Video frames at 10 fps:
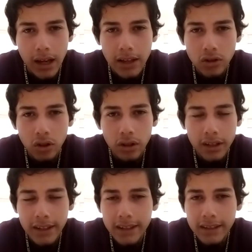told,
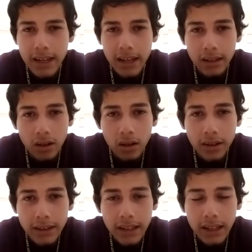and he said,
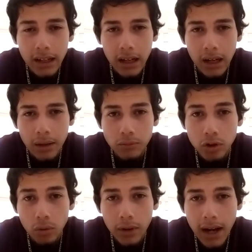they
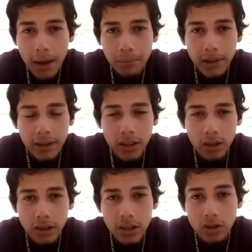so what happened?
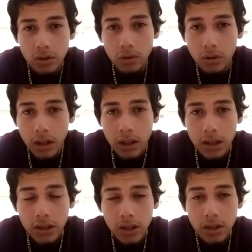
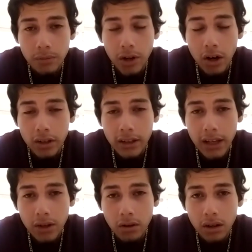We heard
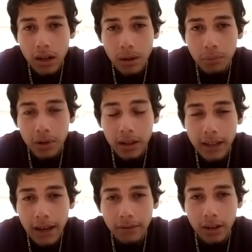that you're put a
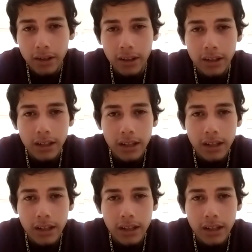knife on her.